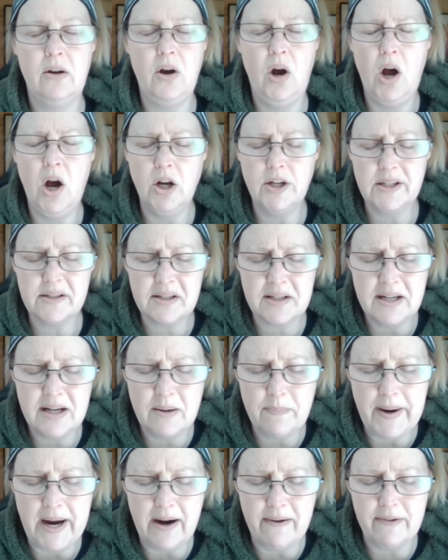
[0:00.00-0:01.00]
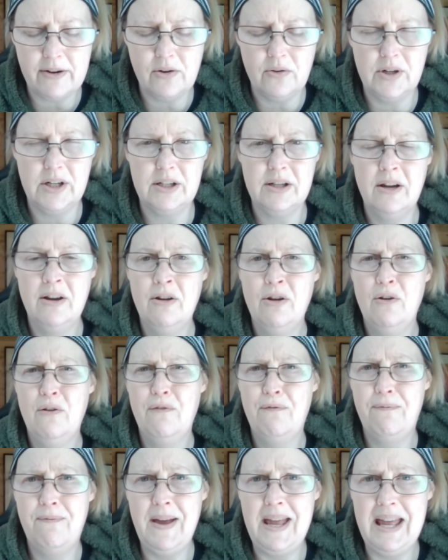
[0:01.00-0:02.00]
constantly paranoid
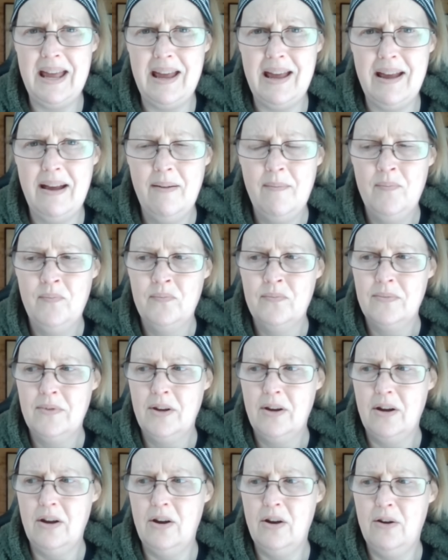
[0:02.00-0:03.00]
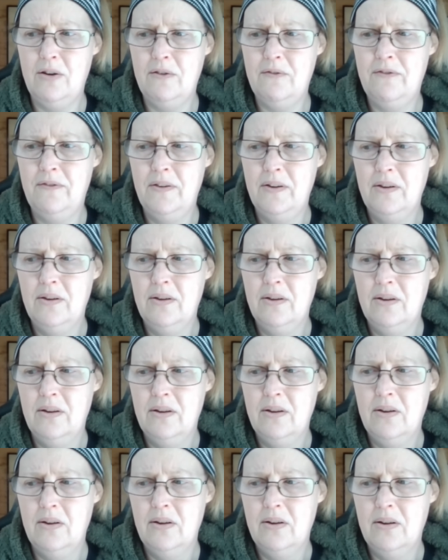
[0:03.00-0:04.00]
fear of
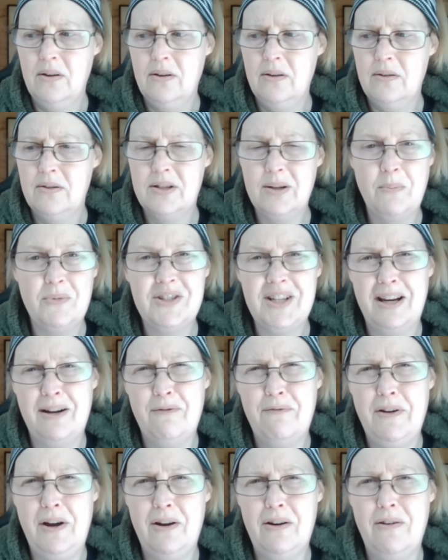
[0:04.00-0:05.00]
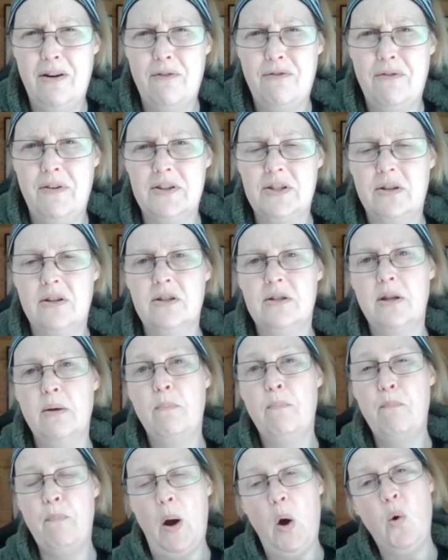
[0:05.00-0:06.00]
someone taking a photograph of us. Because
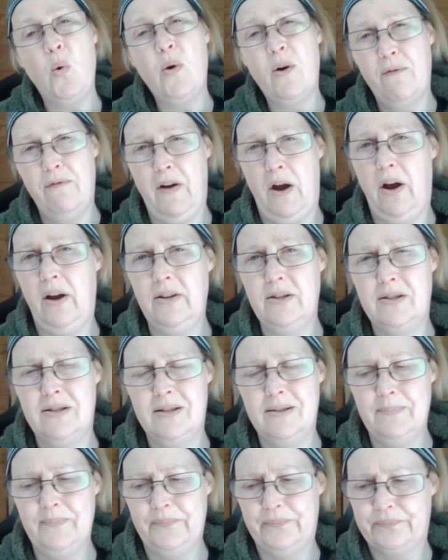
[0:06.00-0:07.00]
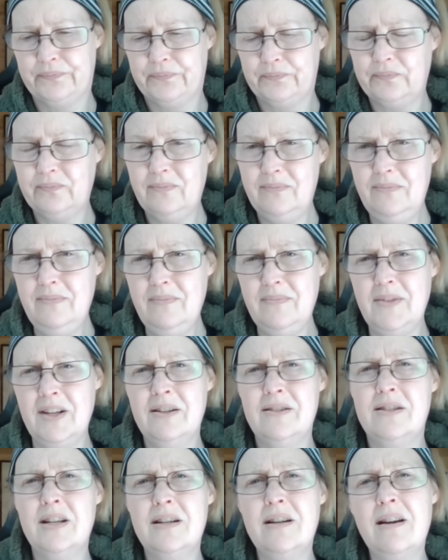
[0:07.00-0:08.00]
the bulk of us,
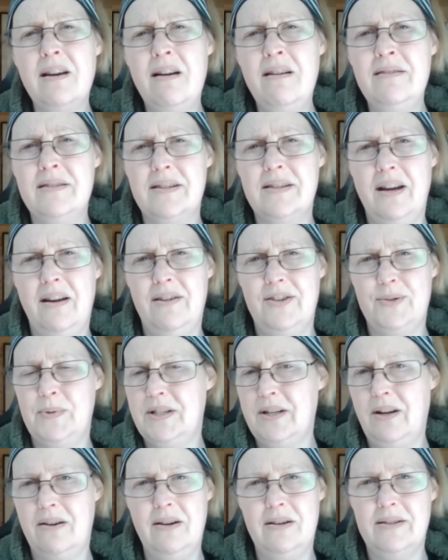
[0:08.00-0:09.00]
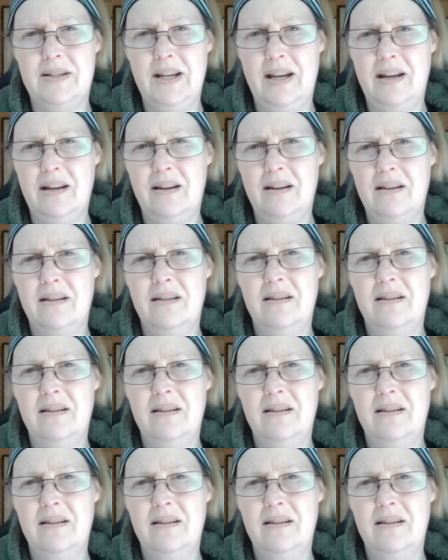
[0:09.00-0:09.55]
to glance at us, we don't look sick.